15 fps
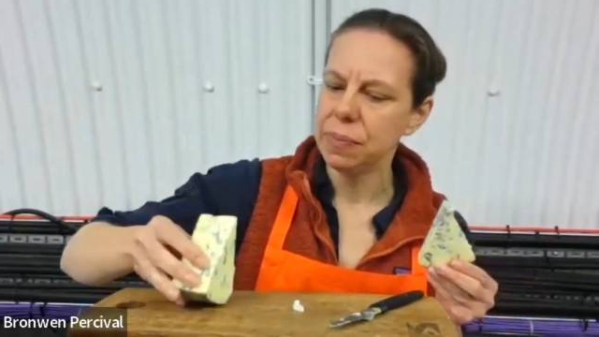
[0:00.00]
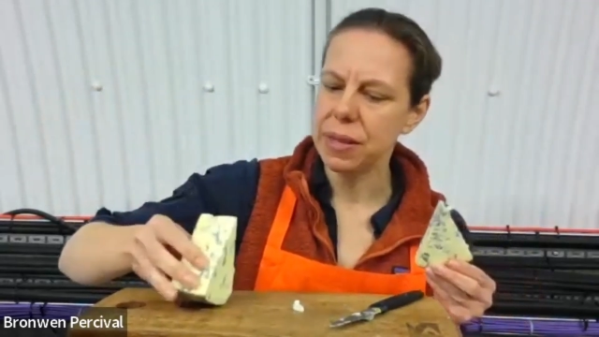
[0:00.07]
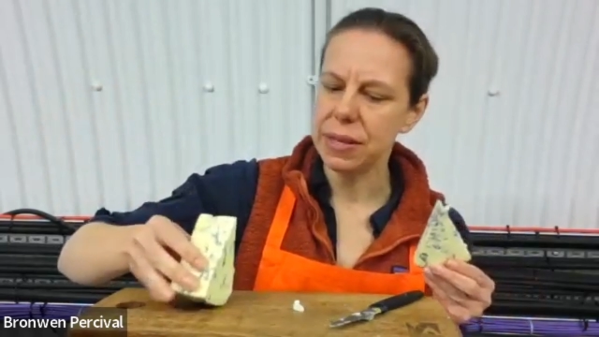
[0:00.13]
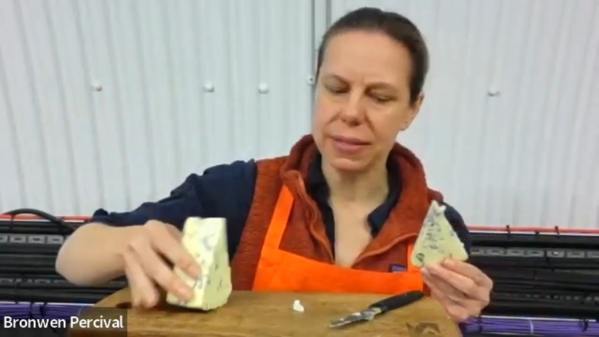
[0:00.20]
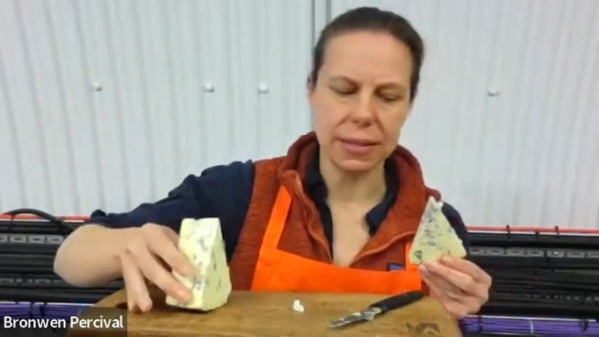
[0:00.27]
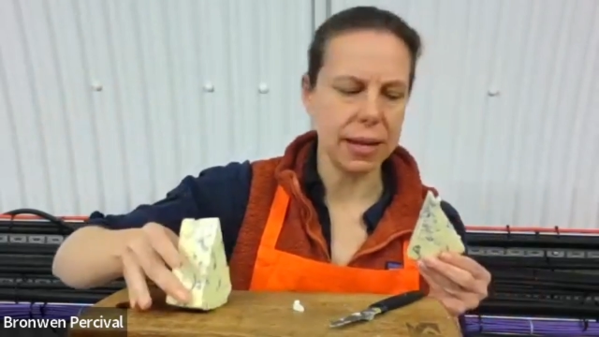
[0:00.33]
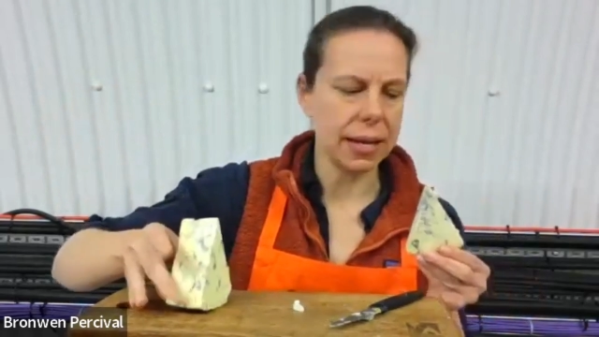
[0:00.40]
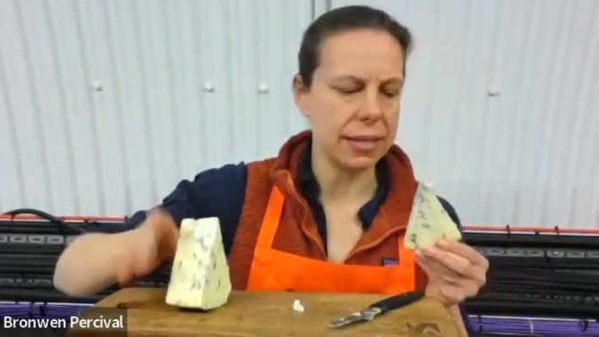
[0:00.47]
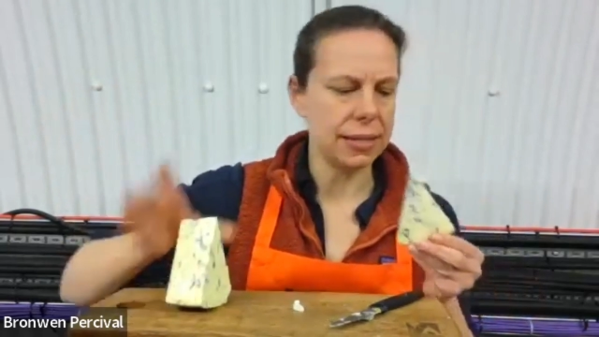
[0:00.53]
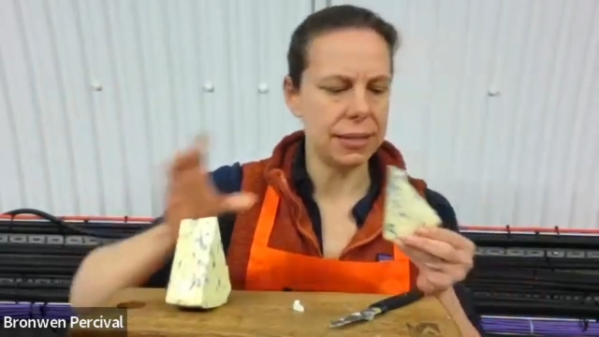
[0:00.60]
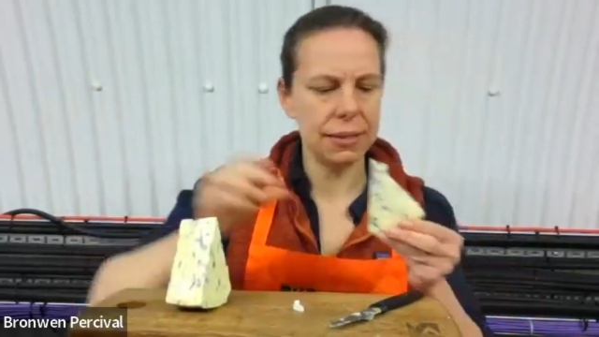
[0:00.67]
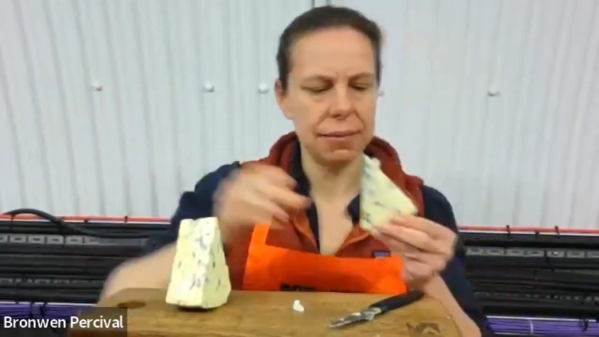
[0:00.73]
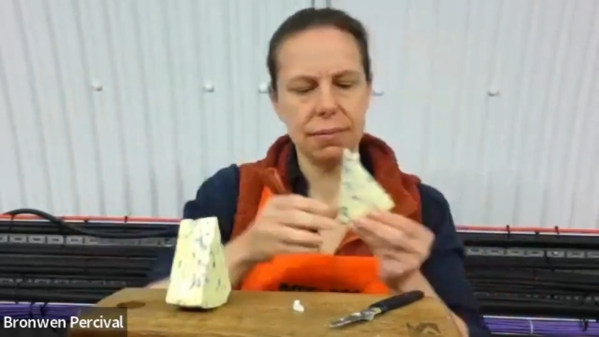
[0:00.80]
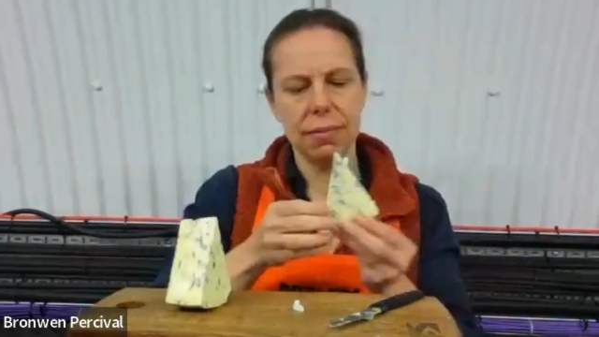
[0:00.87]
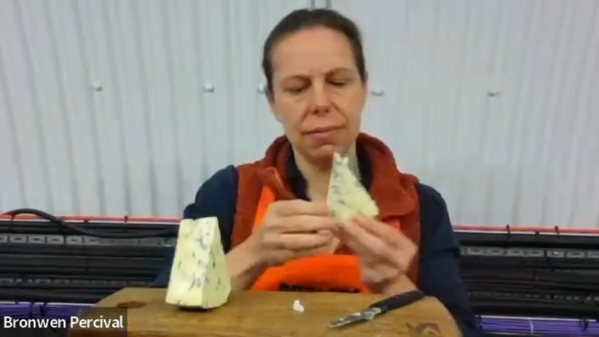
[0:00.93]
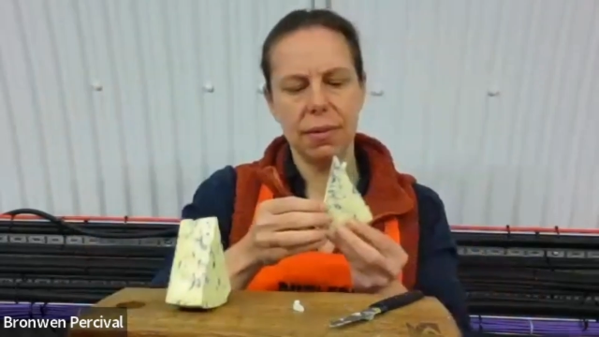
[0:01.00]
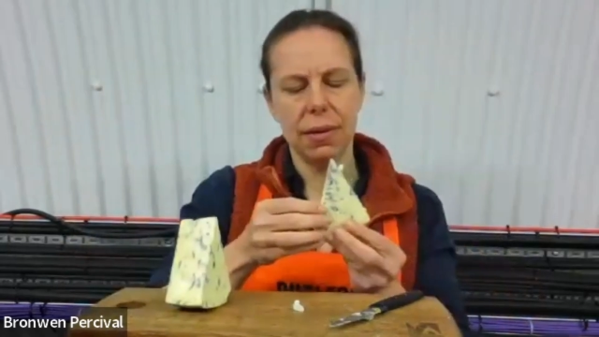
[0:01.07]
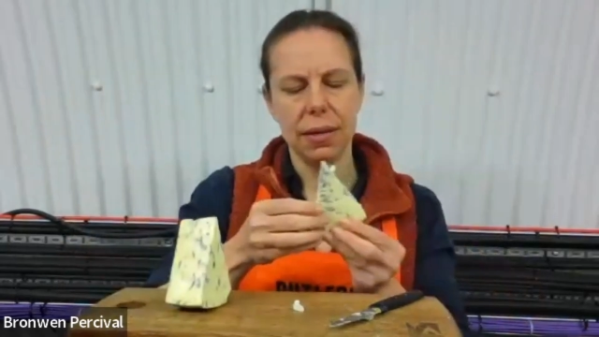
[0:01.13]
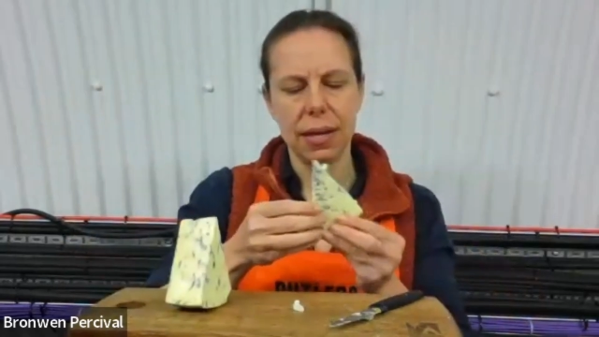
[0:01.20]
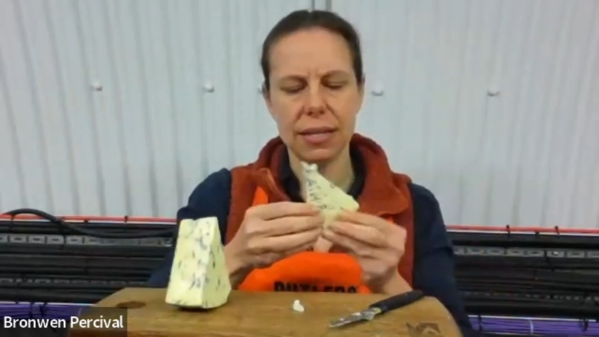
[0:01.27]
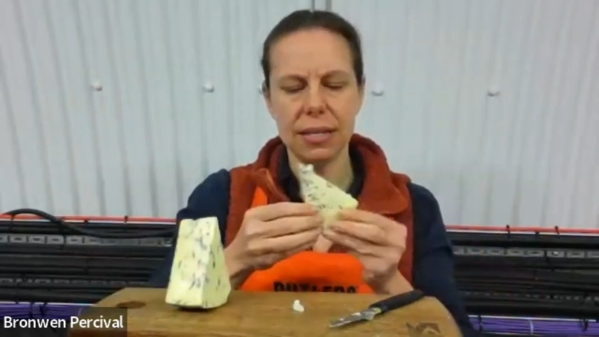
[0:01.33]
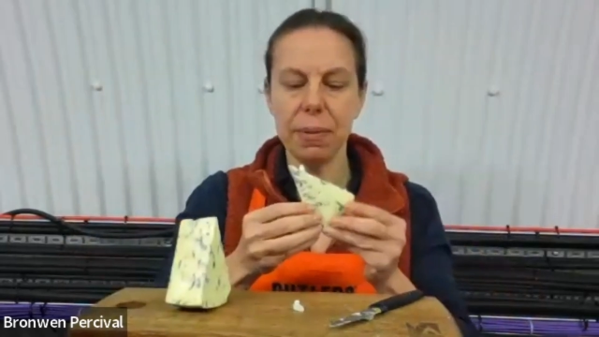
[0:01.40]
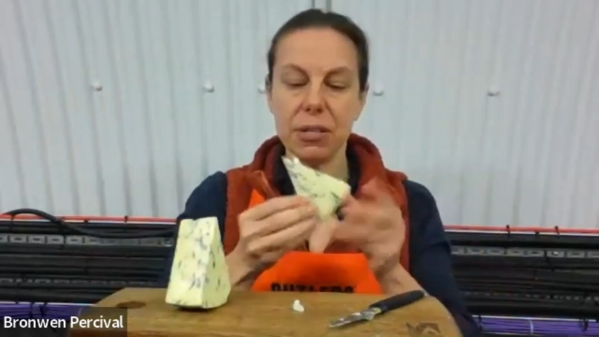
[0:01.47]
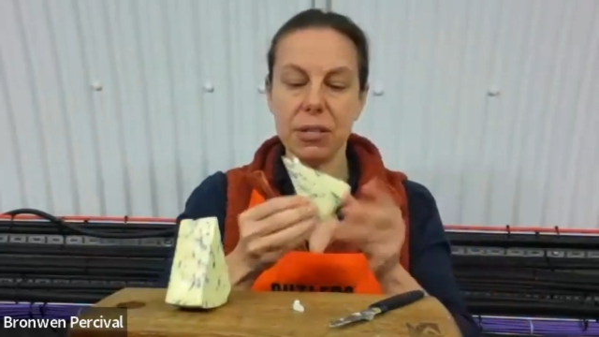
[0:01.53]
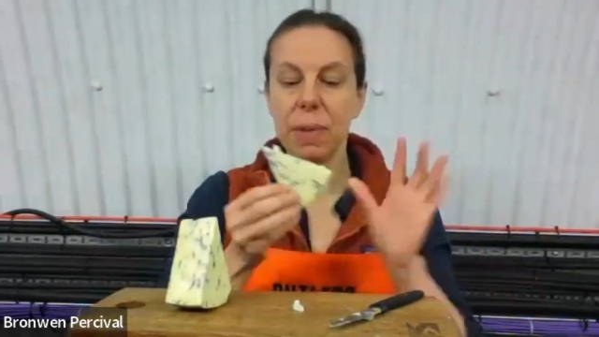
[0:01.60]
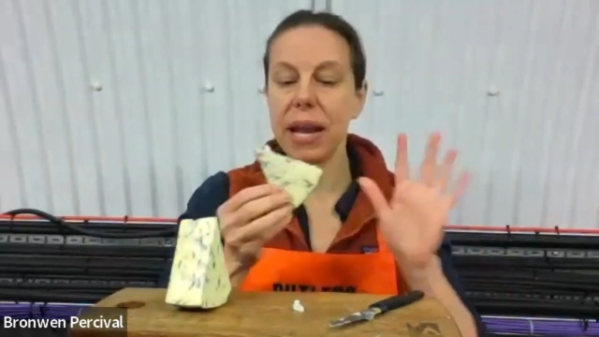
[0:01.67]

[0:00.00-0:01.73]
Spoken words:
It's nice appearance.